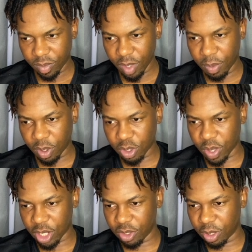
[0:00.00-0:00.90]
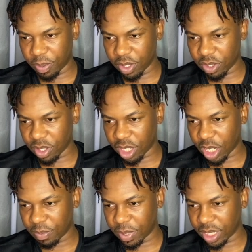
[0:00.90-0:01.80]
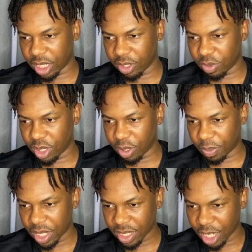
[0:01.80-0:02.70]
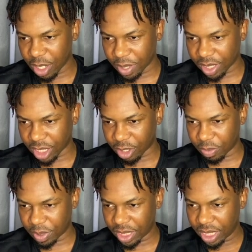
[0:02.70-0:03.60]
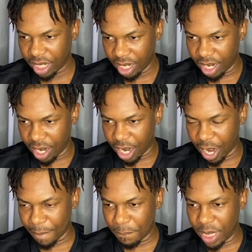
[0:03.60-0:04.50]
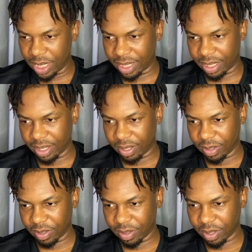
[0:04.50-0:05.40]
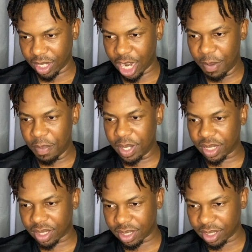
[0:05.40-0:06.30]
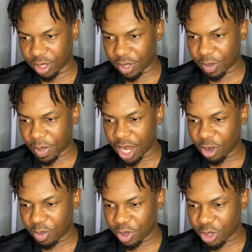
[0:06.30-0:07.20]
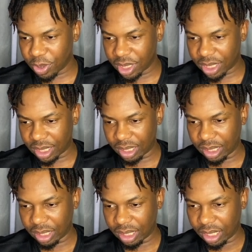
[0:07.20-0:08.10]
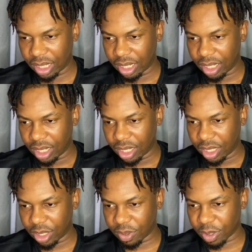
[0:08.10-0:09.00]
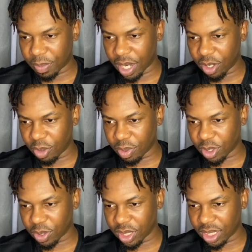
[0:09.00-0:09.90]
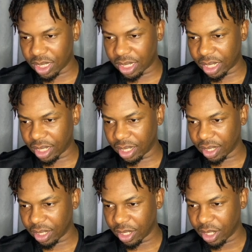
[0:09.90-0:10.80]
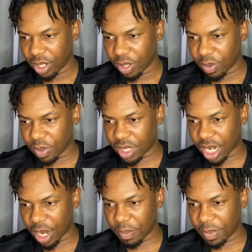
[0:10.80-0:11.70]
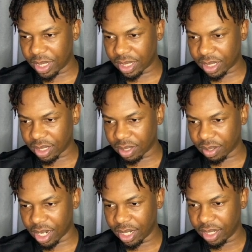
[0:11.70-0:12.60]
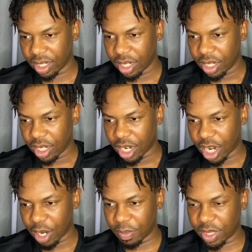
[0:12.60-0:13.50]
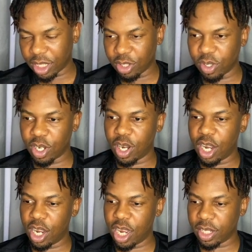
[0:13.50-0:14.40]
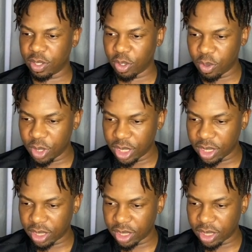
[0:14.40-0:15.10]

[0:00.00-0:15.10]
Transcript: because I knew the price was gonna come back down. Well, the price came back down, but I missed. There was a buying opportunity. There was a buying opportunity there, which I missed, right? I missed this. So I only